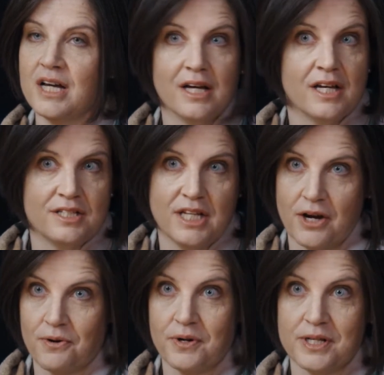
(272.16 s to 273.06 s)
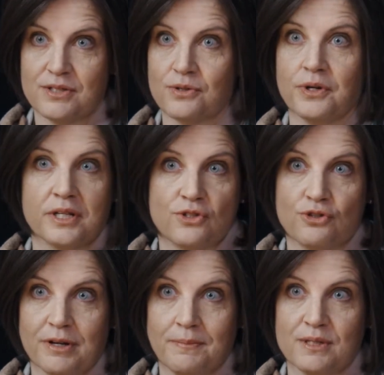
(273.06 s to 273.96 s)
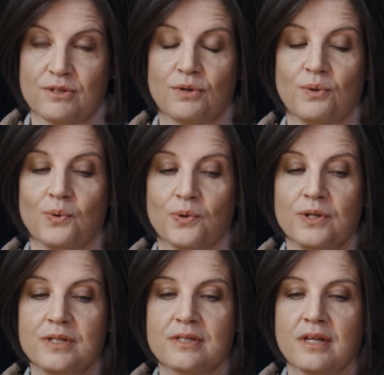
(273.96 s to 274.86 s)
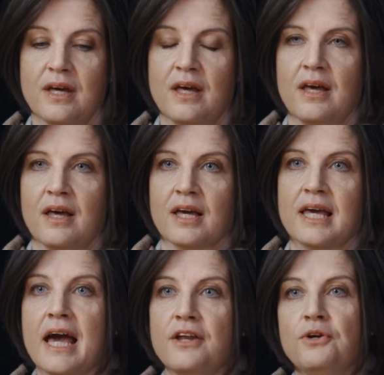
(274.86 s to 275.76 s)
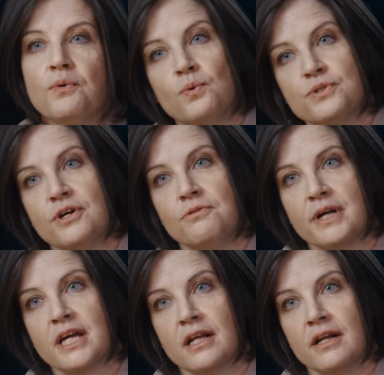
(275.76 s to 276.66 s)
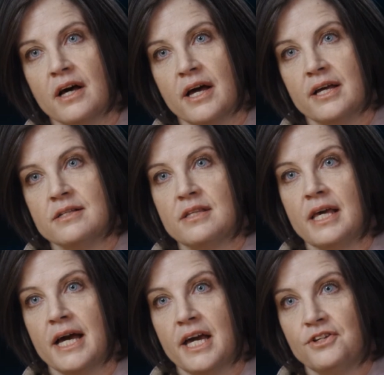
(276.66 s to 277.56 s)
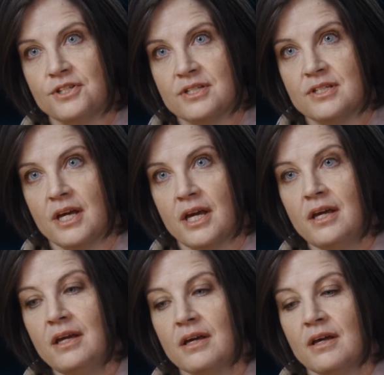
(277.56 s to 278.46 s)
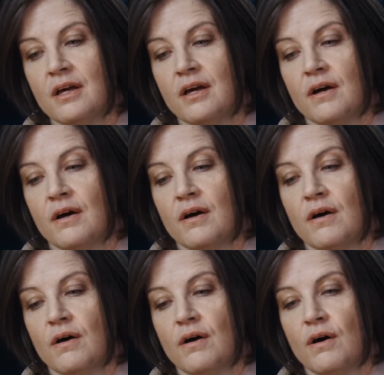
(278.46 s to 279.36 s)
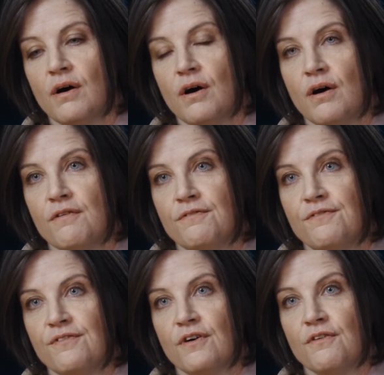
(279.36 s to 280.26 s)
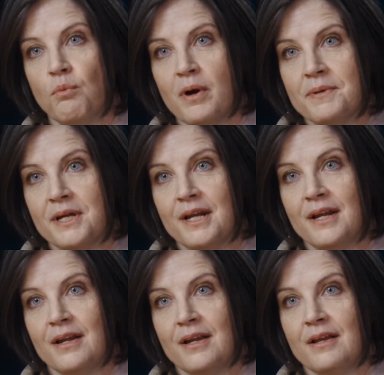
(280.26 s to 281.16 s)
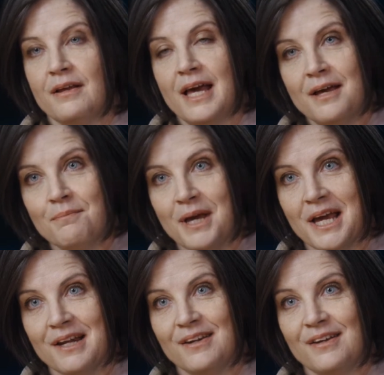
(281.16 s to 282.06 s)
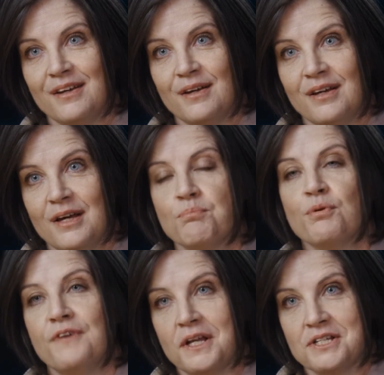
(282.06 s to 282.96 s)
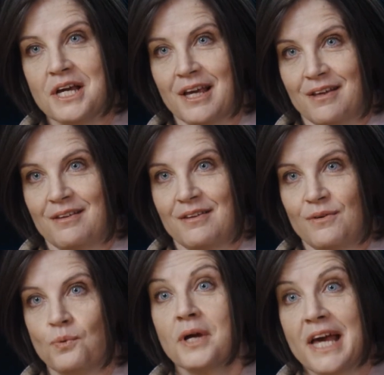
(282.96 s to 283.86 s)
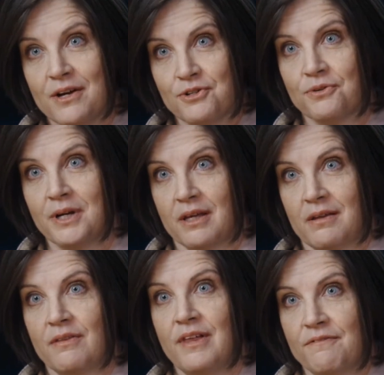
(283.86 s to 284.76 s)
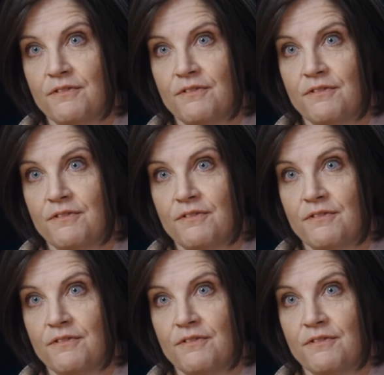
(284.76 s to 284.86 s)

a terrorist or extremist cause, can you also recognise the agency of women and men in preventing or countering that